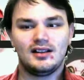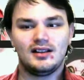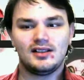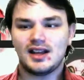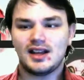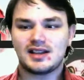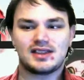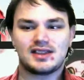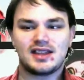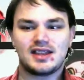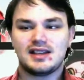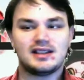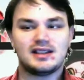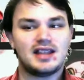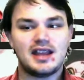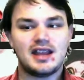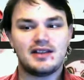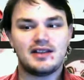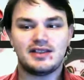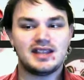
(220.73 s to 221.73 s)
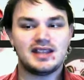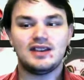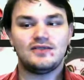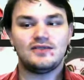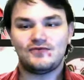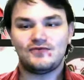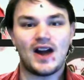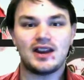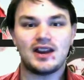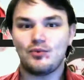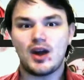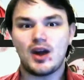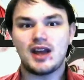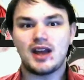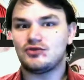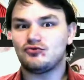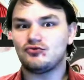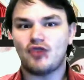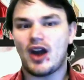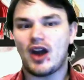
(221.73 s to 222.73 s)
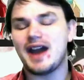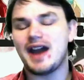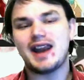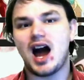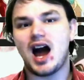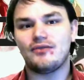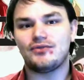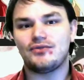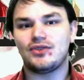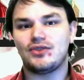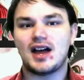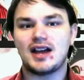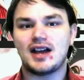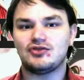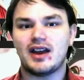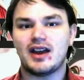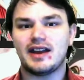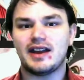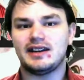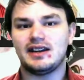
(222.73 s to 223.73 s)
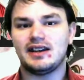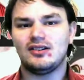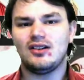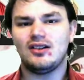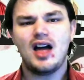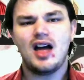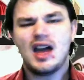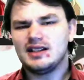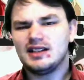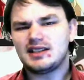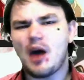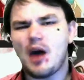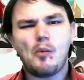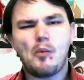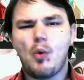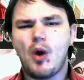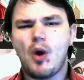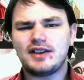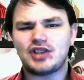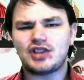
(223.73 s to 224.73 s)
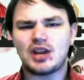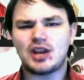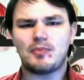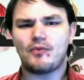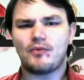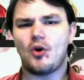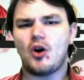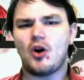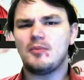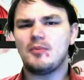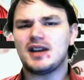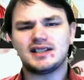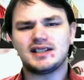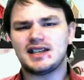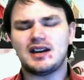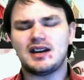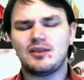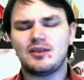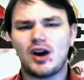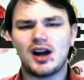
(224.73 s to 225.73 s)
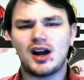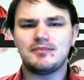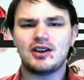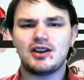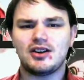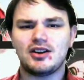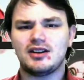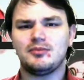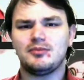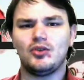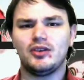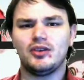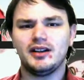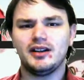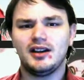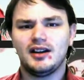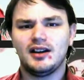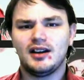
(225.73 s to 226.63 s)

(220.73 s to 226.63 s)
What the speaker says: Like, they needed to find a way to write off the Light Dragon Eel some way, shape, or form because they didn't want him there anymore?